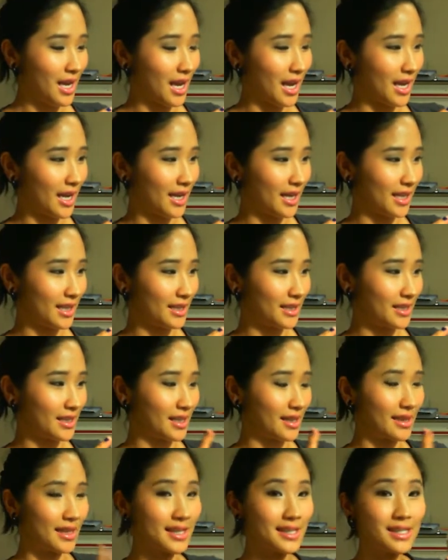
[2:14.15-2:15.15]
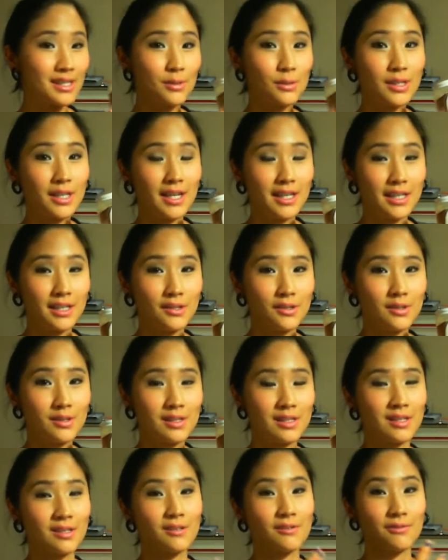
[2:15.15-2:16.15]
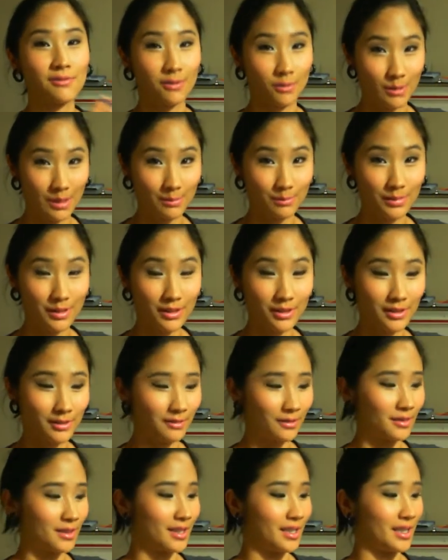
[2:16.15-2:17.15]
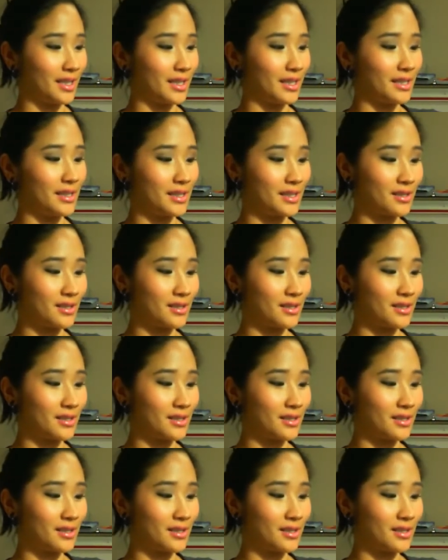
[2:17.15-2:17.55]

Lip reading: And this one I use for my beauty routine.